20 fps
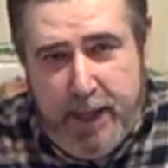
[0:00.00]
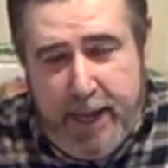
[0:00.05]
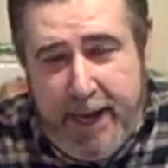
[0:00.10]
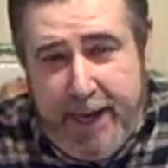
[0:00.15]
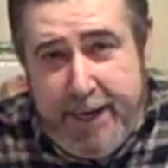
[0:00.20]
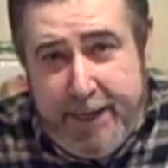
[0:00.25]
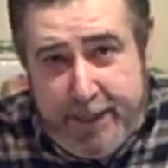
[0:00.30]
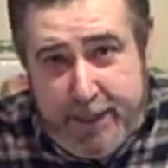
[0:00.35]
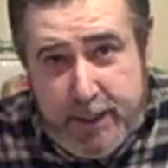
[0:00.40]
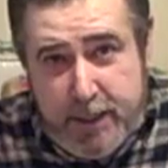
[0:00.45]

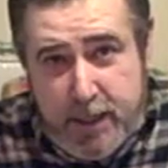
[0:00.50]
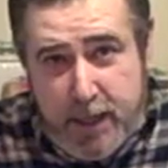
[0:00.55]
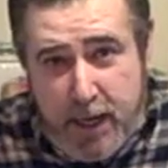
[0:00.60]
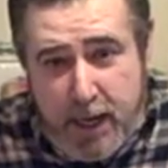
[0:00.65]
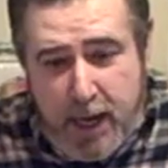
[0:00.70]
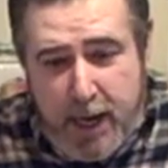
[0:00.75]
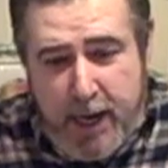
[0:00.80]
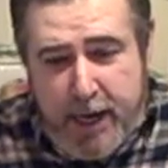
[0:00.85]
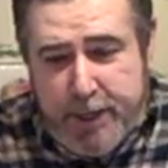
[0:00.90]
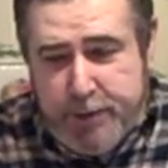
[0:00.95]
8
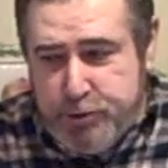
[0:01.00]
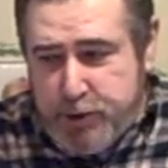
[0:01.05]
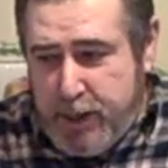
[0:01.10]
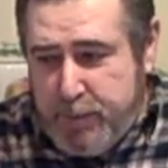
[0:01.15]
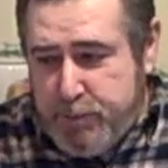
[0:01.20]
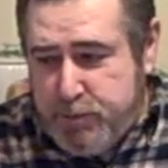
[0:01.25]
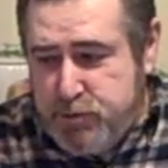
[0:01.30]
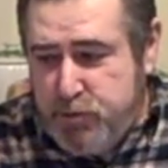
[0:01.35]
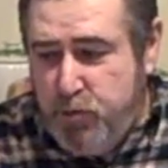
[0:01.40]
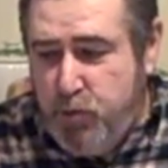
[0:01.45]

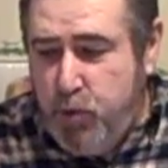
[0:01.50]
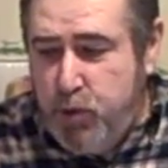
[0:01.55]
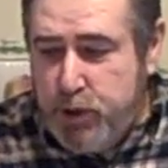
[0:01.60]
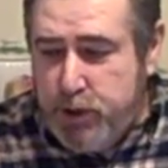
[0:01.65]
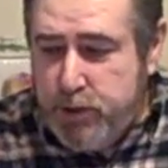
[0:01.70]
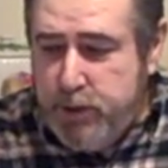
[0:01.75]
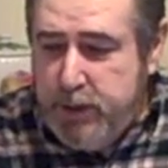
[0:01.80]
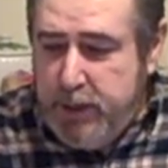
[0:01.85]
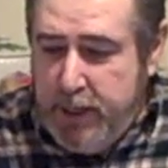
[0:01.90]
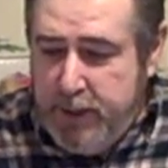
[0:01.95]
eyedroppers of
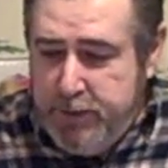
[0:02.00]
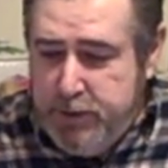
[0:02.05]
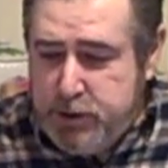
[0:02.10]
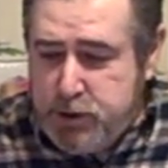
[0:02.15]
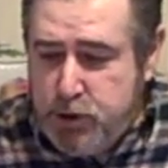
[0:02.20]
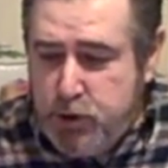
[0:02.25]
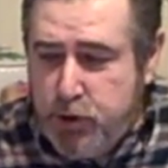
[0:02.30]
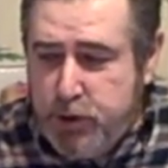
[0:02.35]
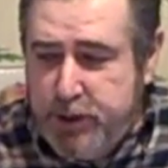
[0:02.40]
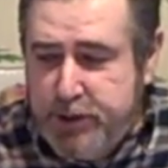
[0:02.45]
water in
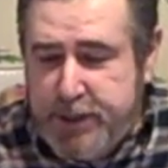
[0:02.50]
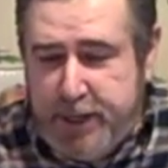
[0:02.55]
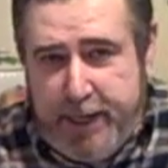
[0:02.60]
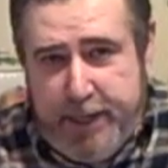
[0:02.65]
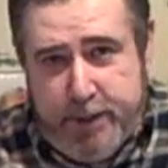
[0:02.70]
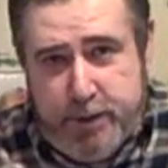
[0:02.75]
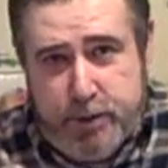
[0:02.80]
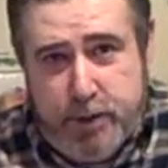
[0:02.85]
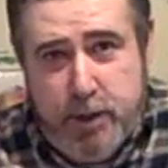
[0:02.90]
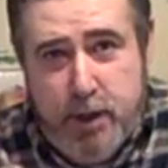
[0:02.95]
this little
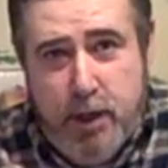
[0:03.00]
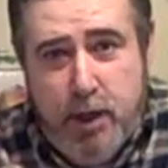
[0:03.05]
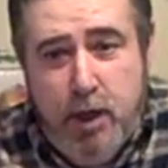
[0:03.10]
container.